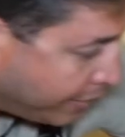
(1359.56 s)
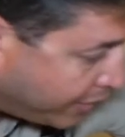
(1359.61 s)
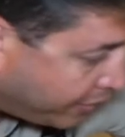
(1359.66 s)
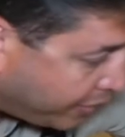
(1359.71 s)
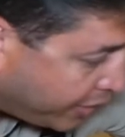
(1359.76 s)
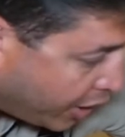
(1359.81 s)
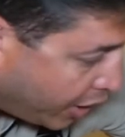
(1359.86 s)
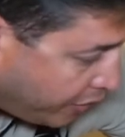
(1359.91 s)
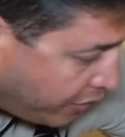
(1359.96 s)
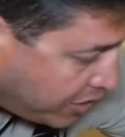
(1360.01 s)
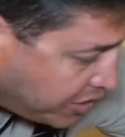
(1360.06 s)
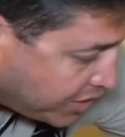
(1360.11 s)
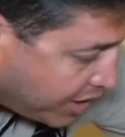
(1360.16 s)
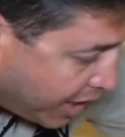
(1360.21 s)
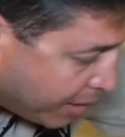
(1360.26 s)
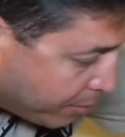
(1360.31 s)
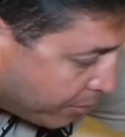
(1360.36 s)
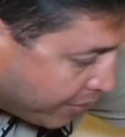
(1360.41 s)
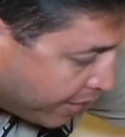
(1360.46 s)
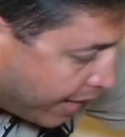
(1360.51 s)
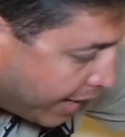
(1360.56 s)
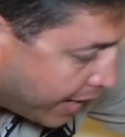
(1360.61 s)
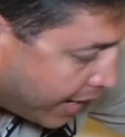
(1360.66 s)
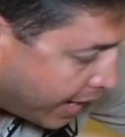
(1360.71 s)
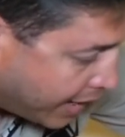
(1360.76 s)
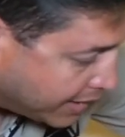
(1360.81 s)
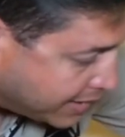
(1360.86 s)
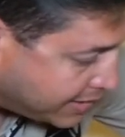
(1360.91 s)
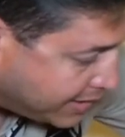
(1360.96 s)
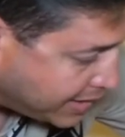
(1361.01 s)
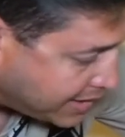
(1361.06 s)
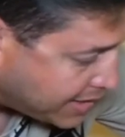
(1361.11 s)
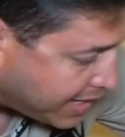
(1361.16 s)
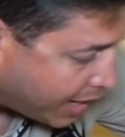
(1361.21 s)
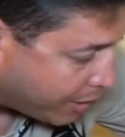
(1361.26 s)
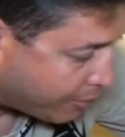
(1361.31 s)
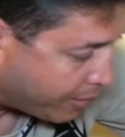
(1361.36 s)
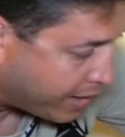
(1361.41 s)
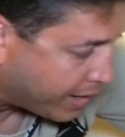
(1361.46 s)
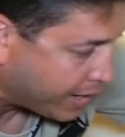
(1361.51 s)
And then the other Slimer that I got is this
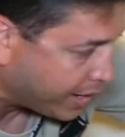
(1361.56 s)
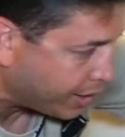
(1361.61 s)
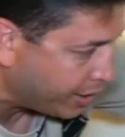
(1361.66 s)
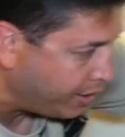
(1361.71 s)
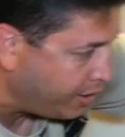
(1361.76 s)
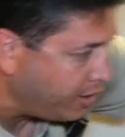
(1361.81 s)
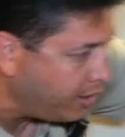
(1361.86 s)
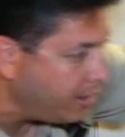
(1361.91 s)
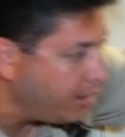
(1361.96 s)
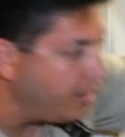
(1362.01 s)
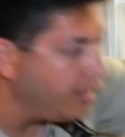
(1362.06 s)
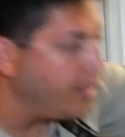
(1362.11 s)
guy right here.